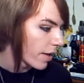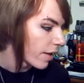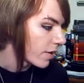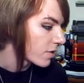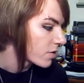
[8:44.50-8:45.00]

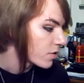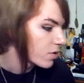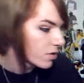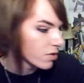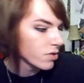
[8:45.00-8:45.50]

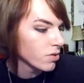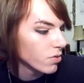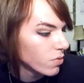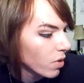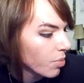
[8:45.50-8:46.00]
And
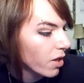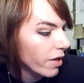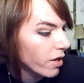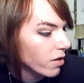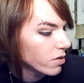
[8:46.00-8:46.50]
to
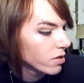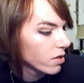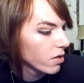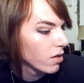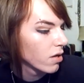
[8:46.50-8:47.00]
apply
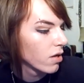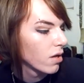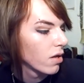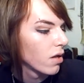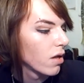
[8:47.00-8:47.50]
it,
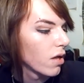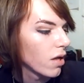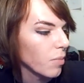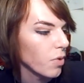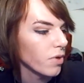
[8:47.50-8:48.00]

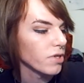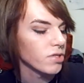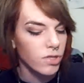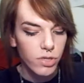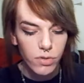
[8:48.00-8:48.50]
I'm going
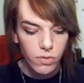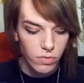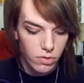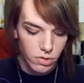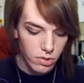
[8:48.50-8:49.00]
to
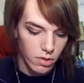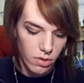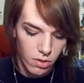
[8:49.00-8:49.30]
use